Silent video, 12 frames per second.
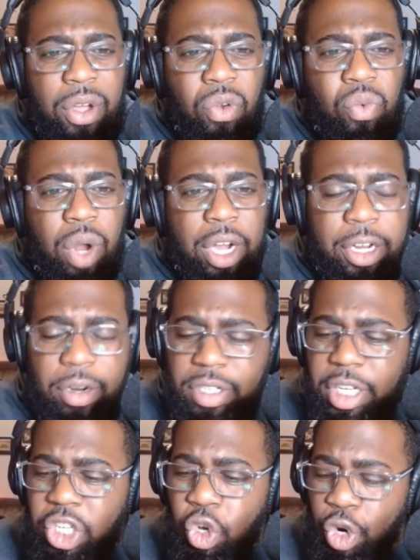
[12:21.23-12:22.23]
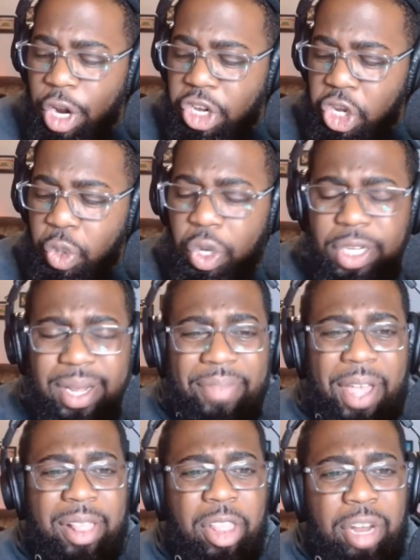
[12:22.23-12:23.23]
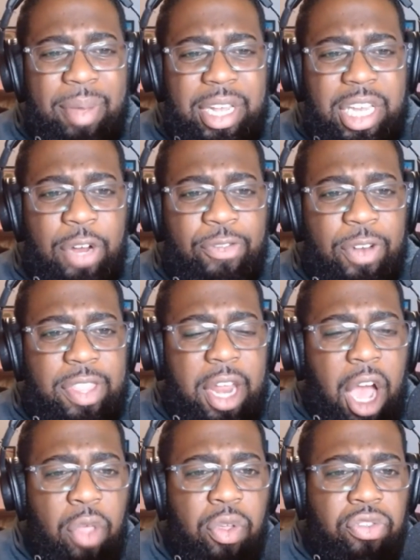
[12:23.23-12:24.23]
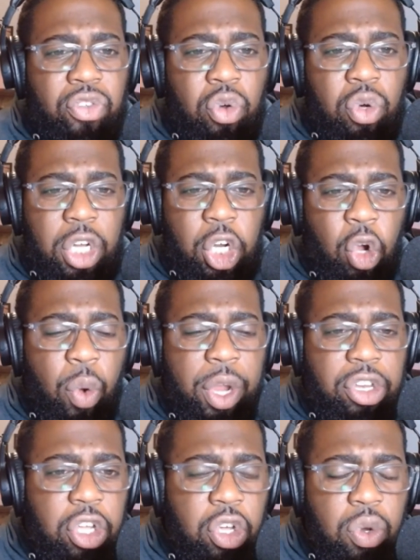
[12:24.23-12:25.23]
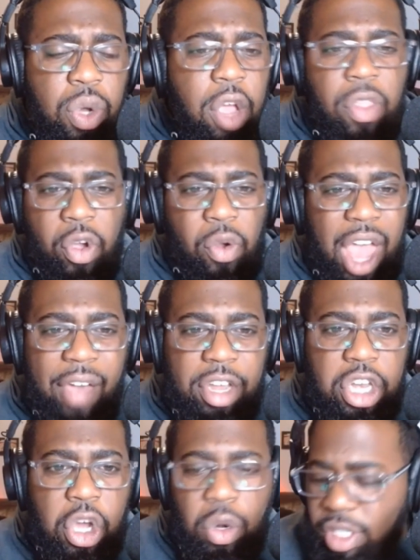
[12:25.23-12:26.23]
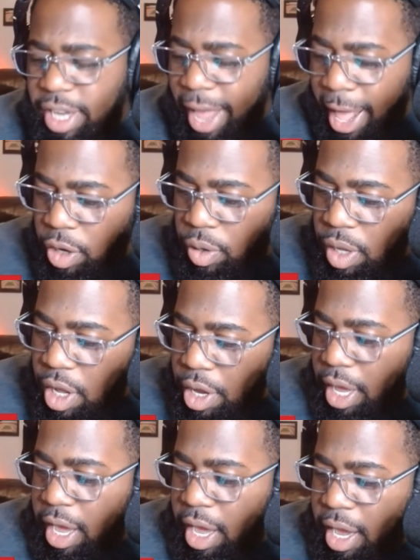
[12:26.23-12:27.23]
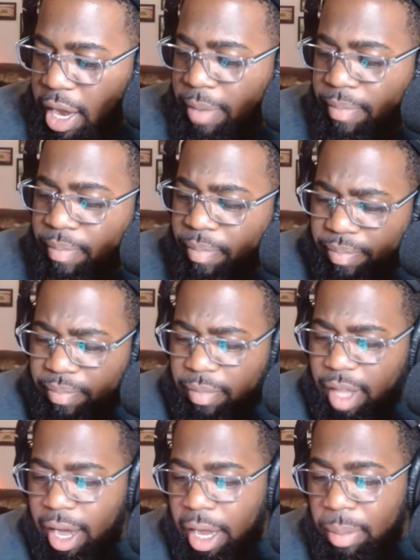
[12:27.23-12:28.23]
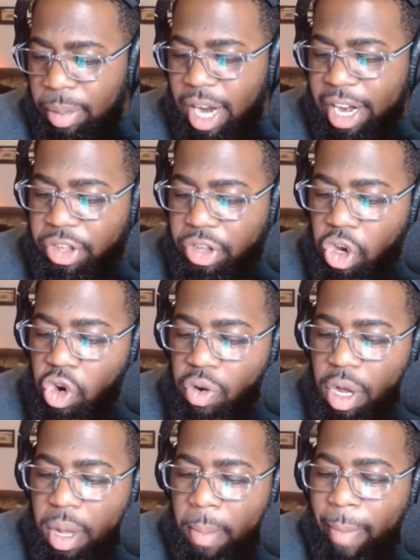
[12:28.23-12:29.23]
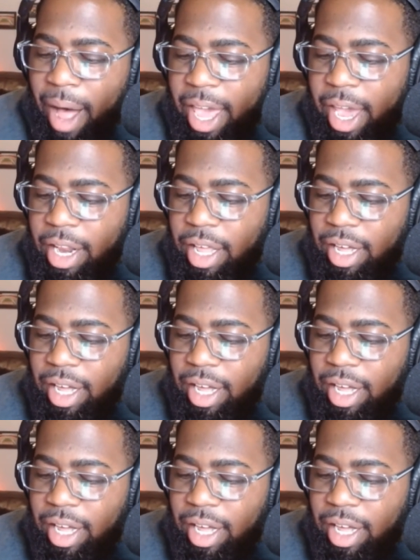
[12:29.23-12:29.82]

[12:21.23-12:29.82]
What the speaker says: Rutgers is going to do something a little bit different than other schools are going to. They're going to have a nose tackle in number 92, Mayan